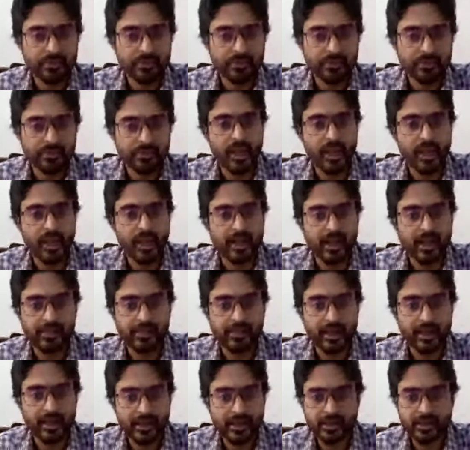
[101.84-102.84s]
and I will
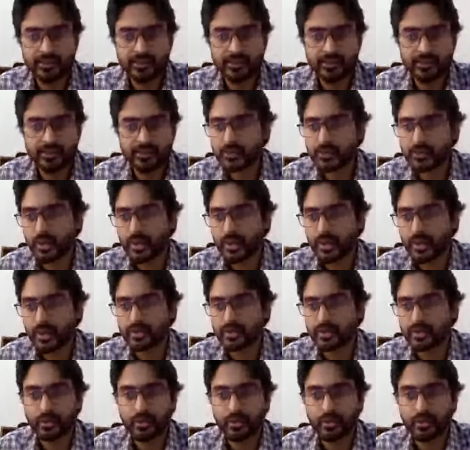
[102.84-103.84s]
endeavor to answer
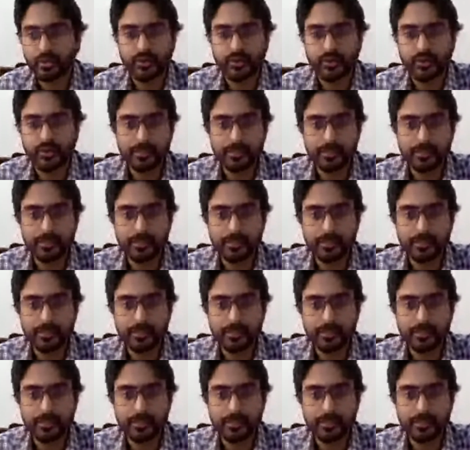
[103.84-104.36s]
all of them.